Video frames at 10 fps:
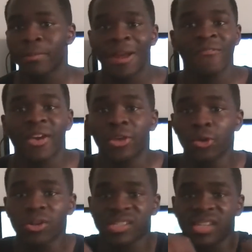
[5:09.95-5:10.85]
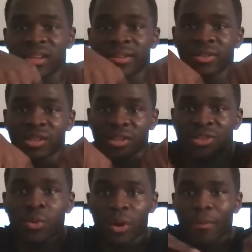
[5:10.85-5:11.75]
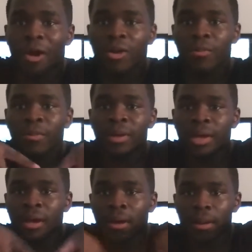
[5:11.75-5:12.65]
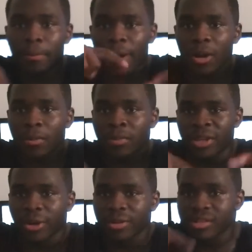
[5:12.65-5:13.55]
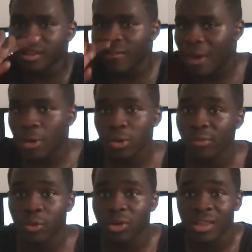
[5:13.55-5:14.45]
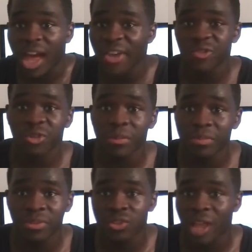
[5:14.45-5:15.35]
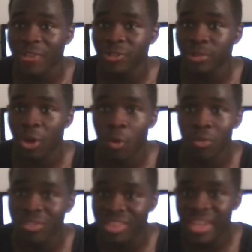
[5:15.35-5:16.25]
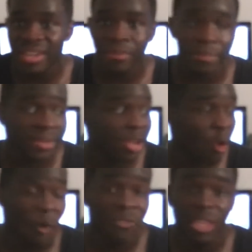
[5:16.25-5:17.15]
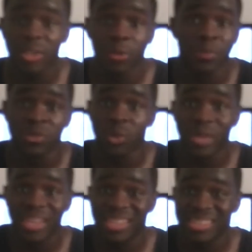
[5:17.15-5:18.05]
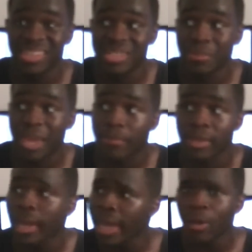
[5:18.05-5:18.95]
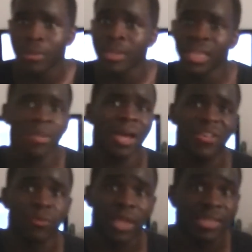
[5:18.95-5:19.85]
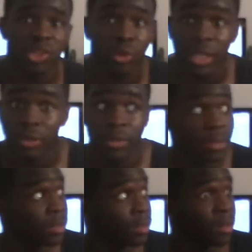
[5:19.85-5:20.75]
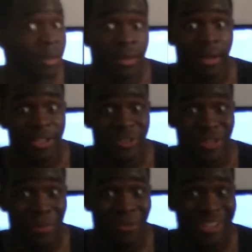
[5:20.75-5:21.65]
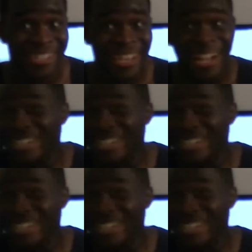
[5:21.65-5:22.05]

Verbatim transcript: Matter of fact, you're gonna see it somewhere bottom, bottom here and stuff. I don't know if they're gonna live stream, live stream the whole thing, but hopefully they do, so we can see some gameplay. Hell, they might even release a trailer. A trailer boys.